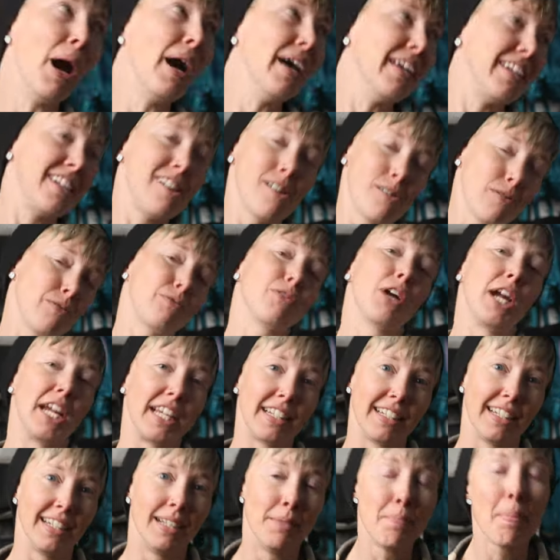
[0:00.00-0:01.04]
But
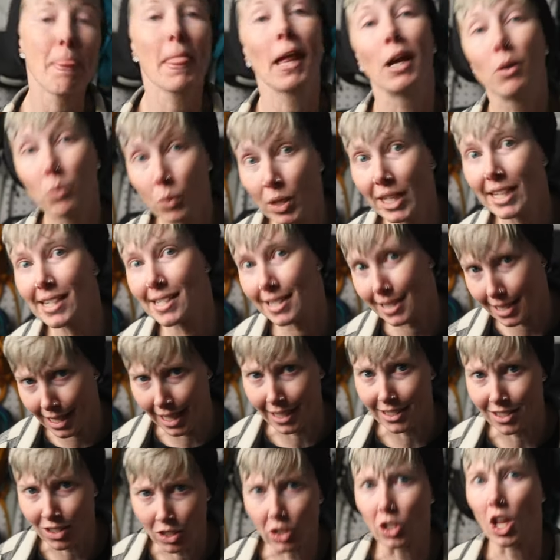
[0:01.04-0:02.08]
frankly, we
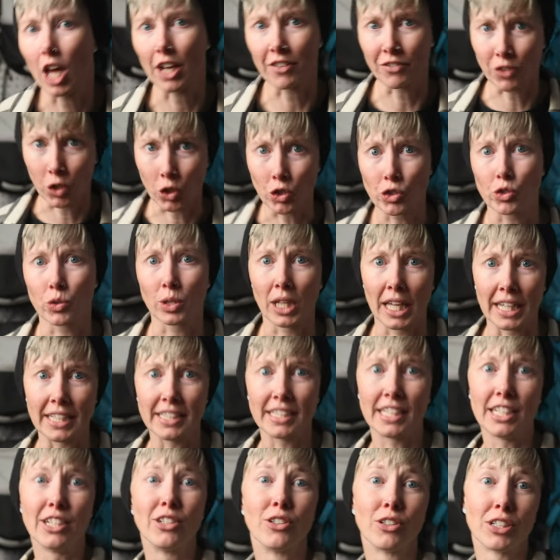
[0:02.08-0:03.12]
test a lot of ultralight
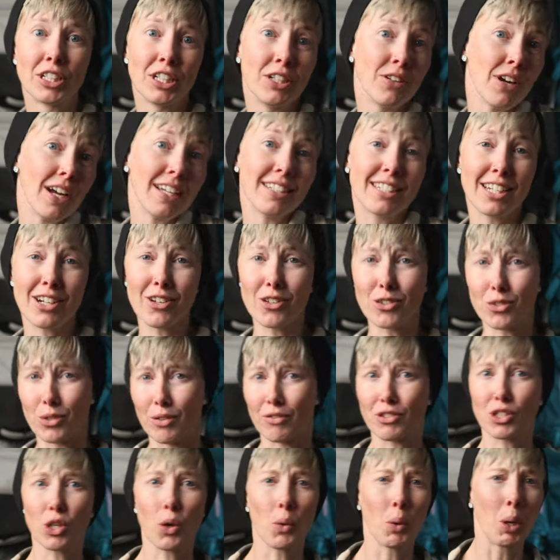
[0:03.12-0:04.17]
gear here at
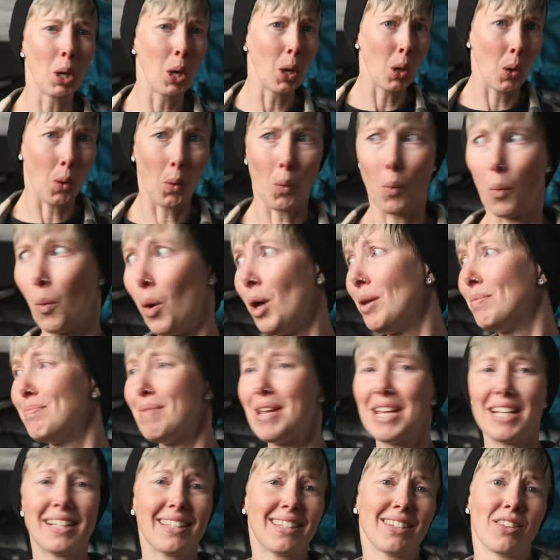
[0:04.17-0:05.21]
Terradrift, so what
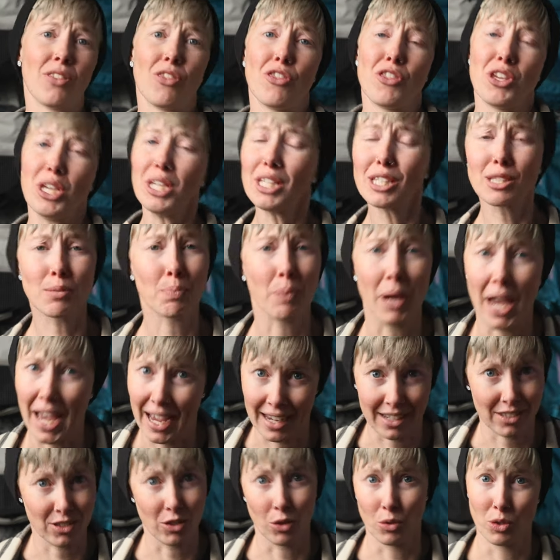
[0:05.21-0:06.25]
makes this
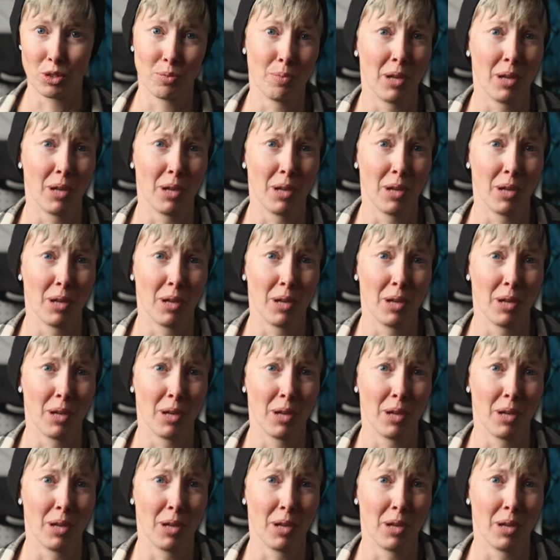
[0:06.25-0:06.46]
pack so